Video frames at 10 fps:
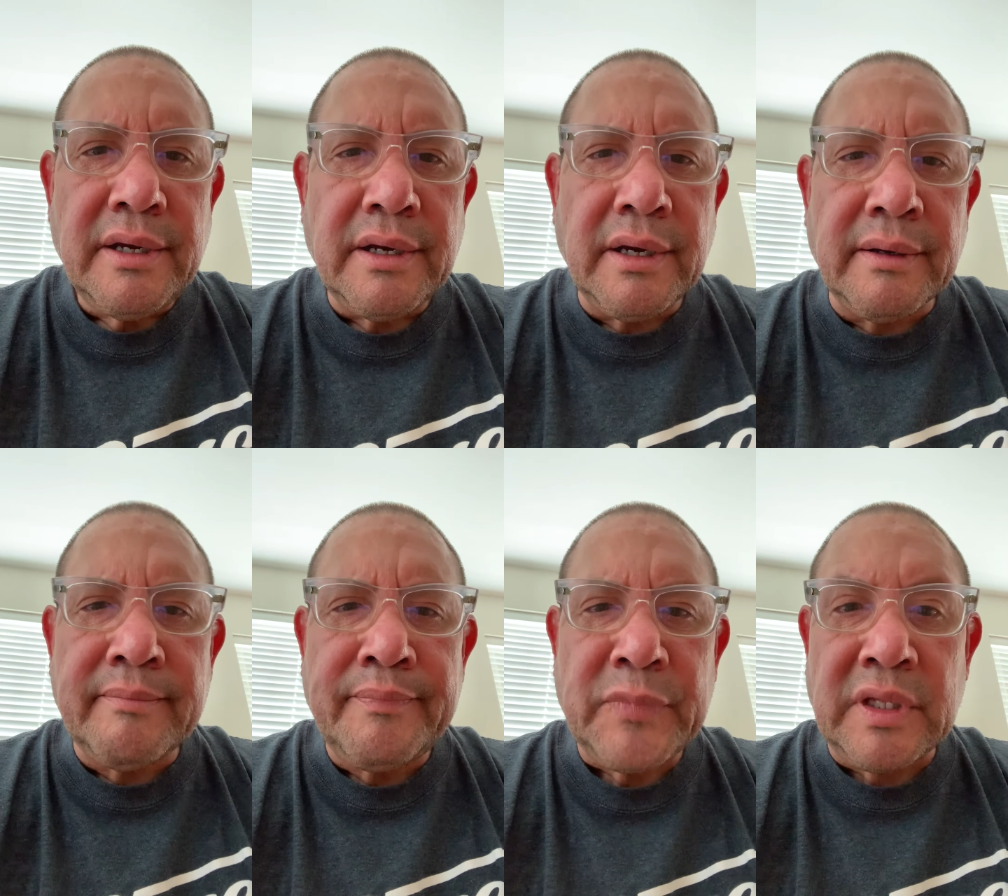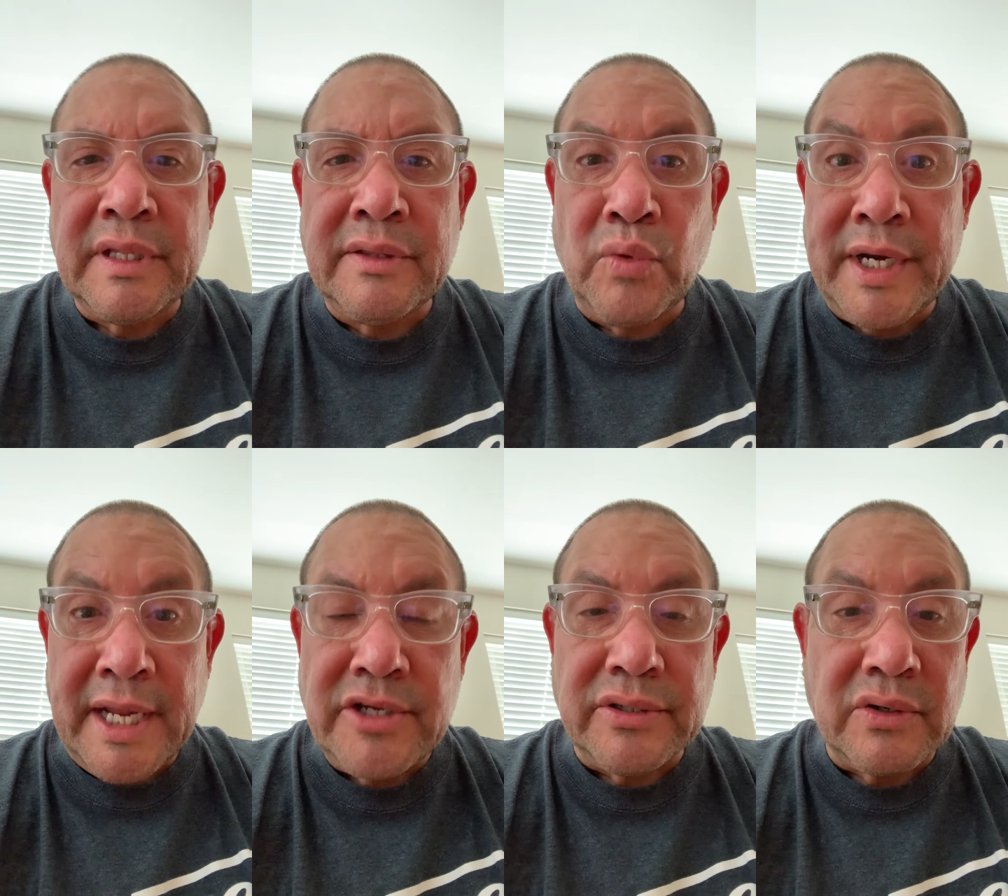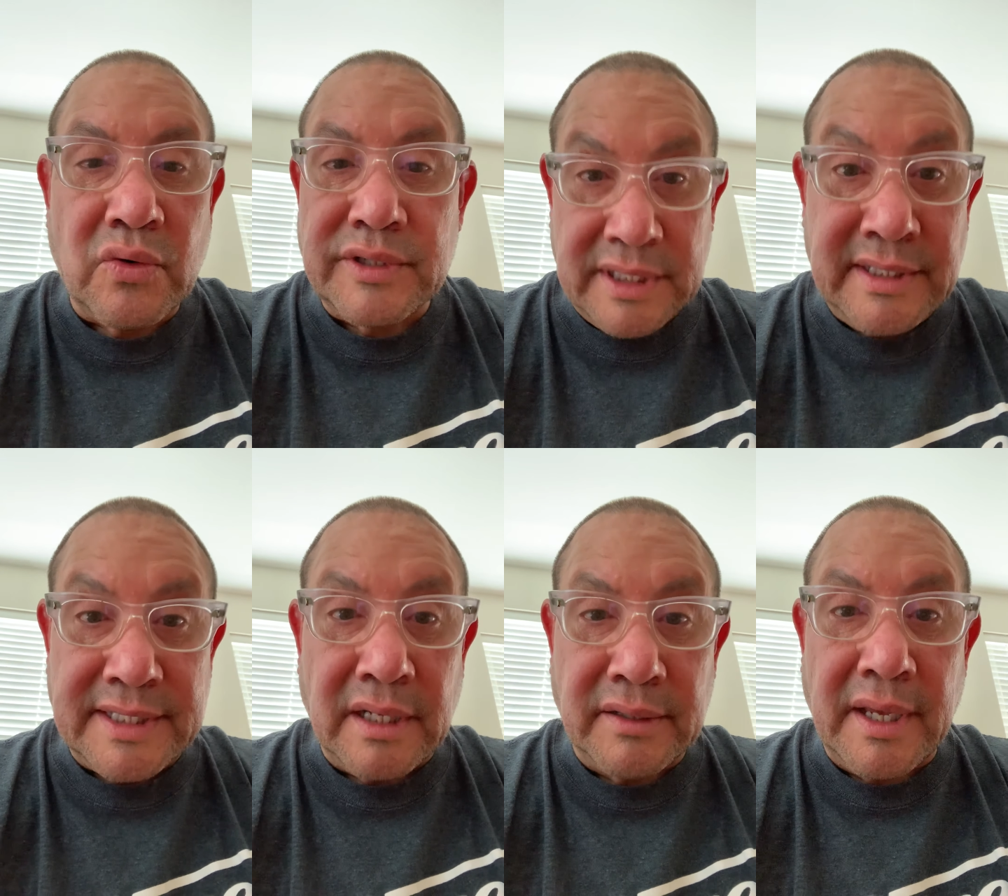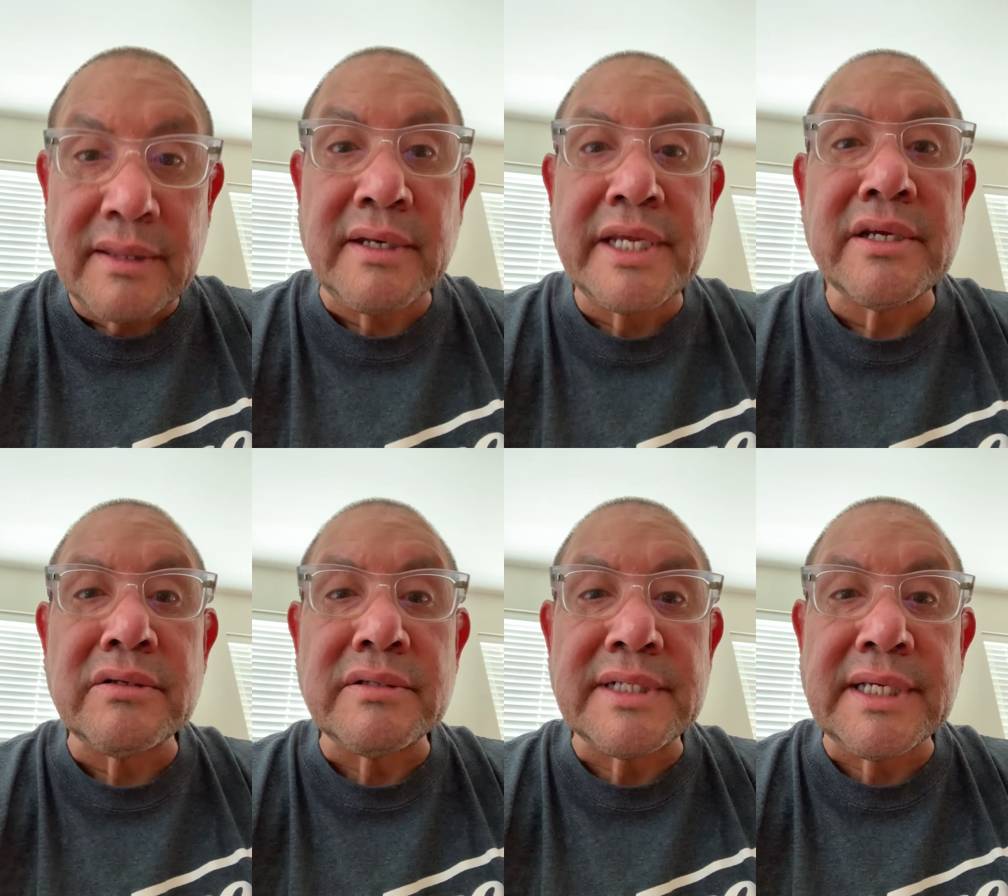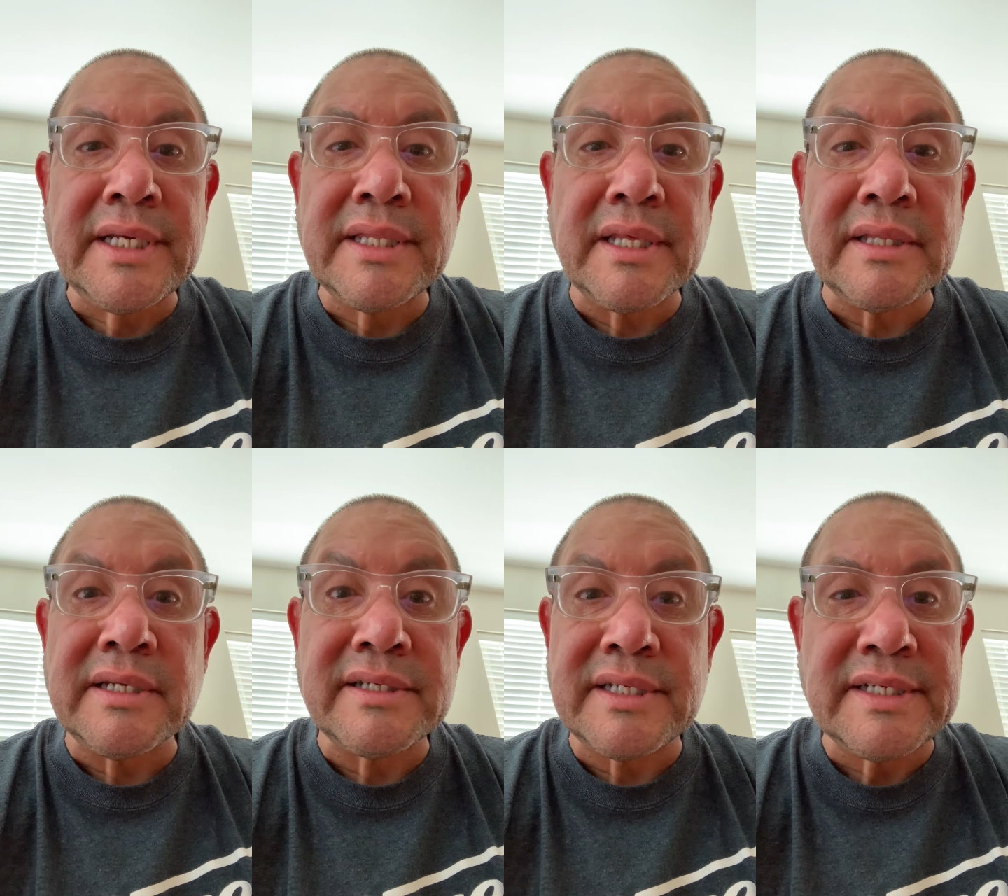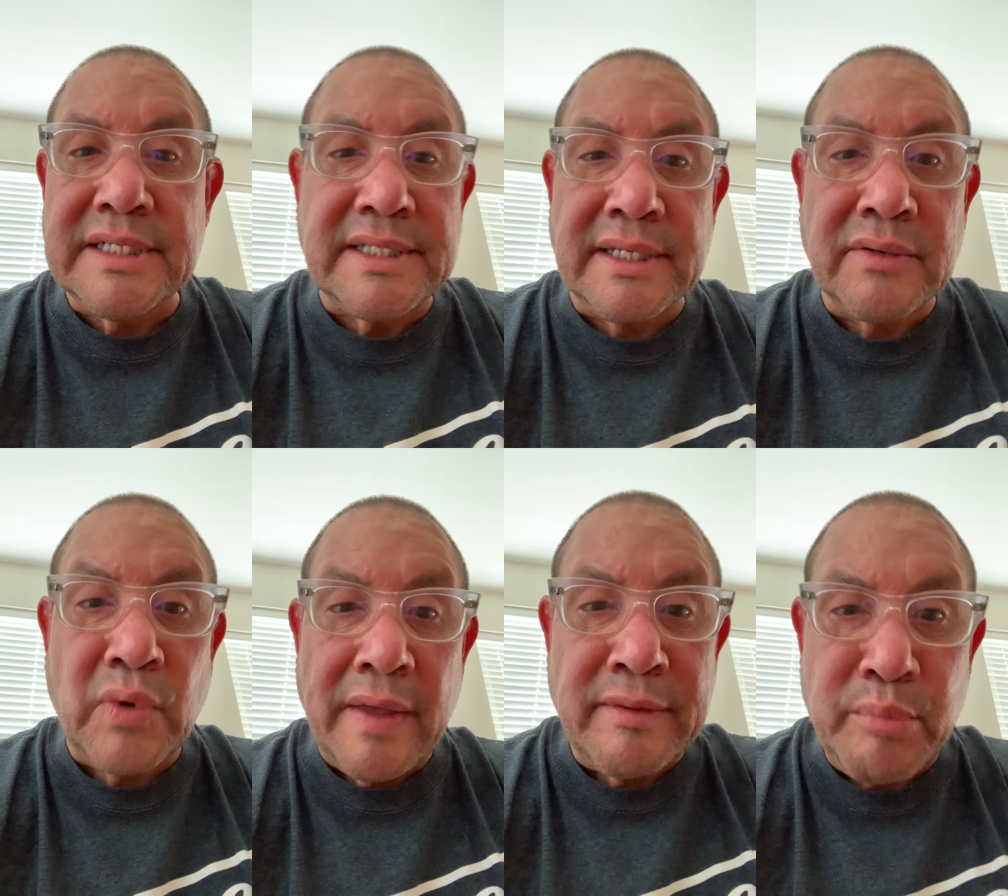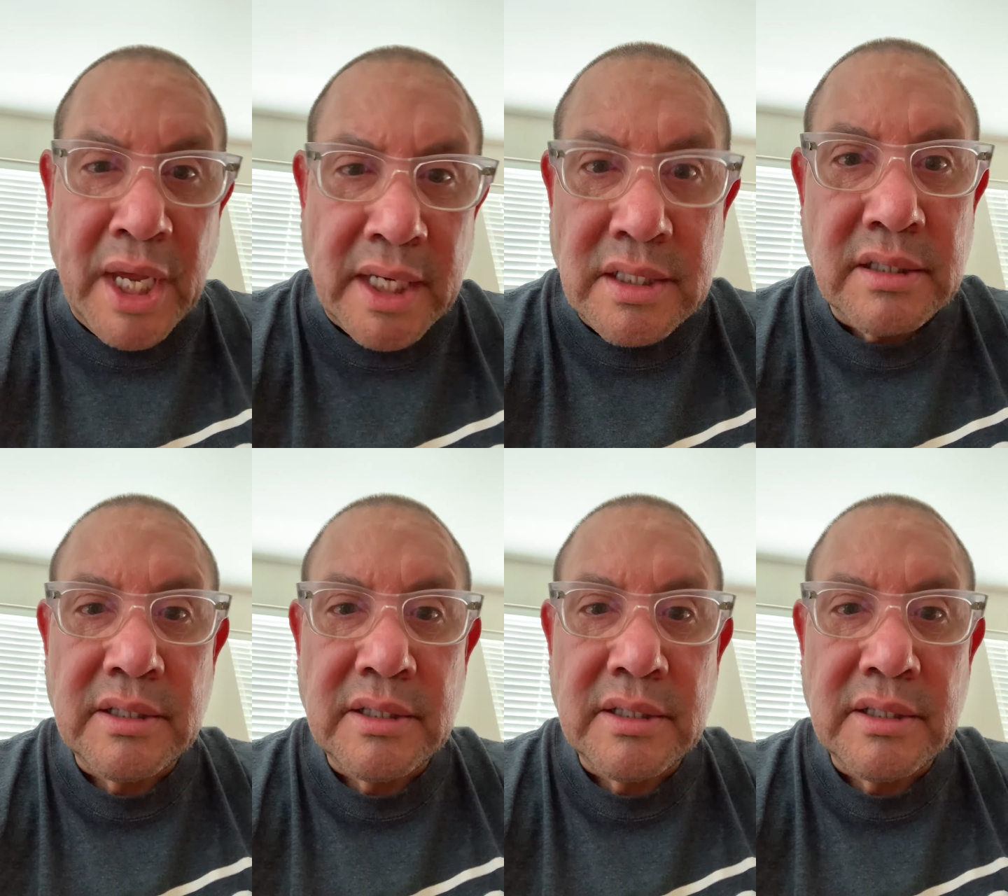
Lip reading: And then the radiation, of course, is cell death. It kills anything that is existing around the bed.